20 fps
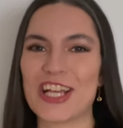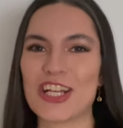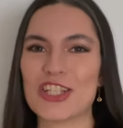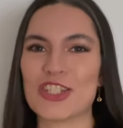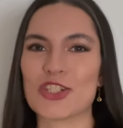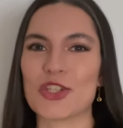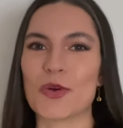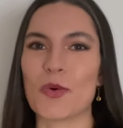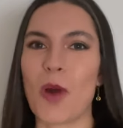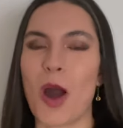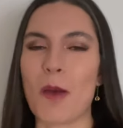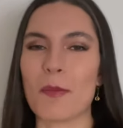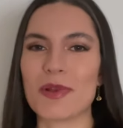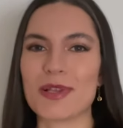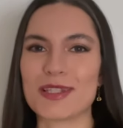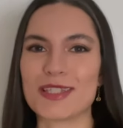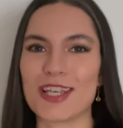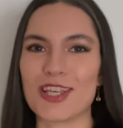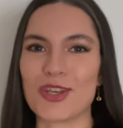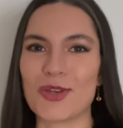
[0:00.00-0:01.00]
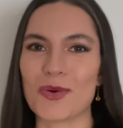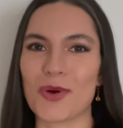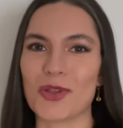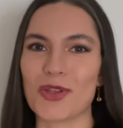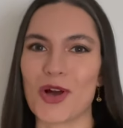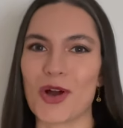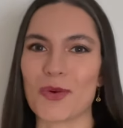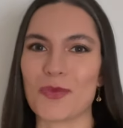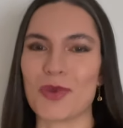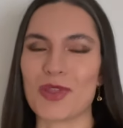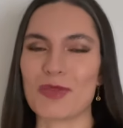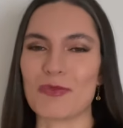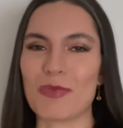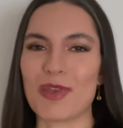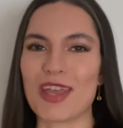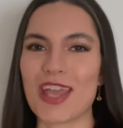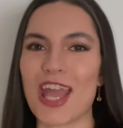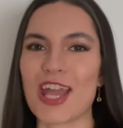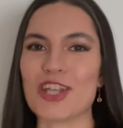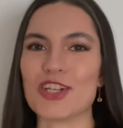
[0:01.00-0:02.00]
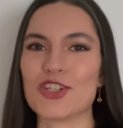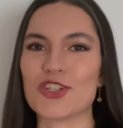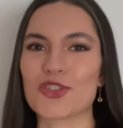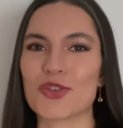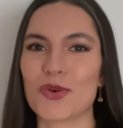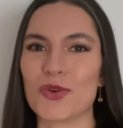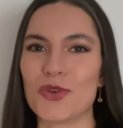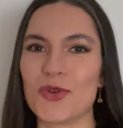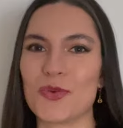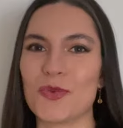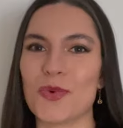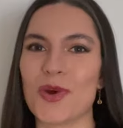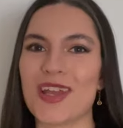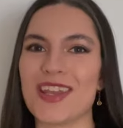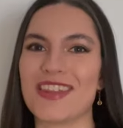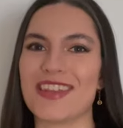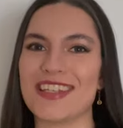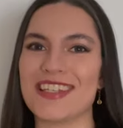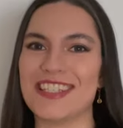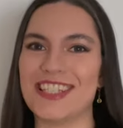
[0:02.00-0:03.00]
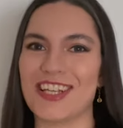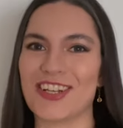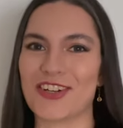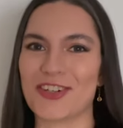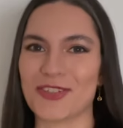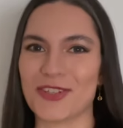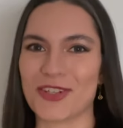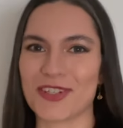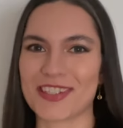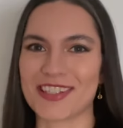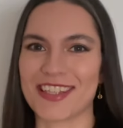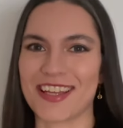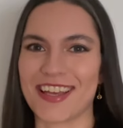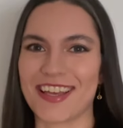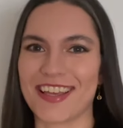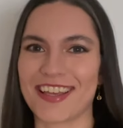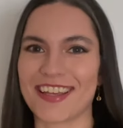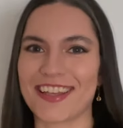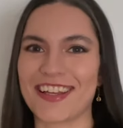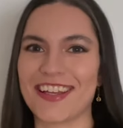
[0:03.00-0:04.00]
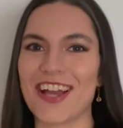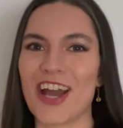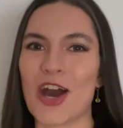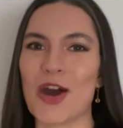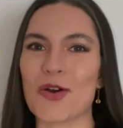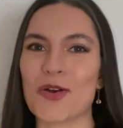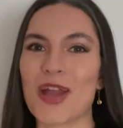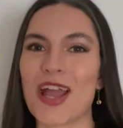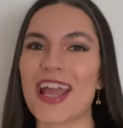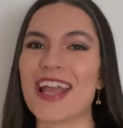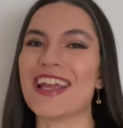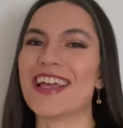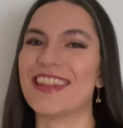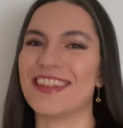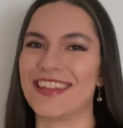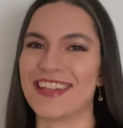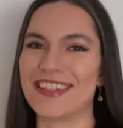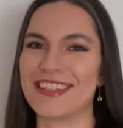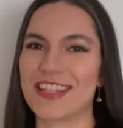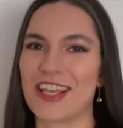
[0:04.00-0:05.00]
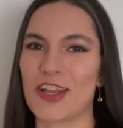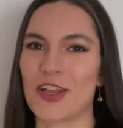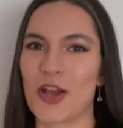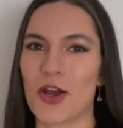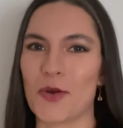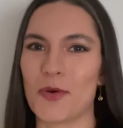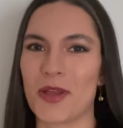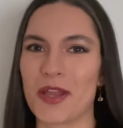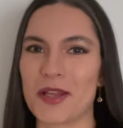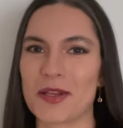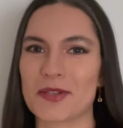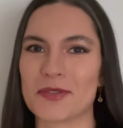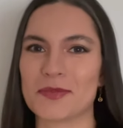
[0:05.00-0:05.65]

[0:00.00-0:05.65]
So I'm gonna take you along with me and show you what the dinner looks like. Okay, let's get going.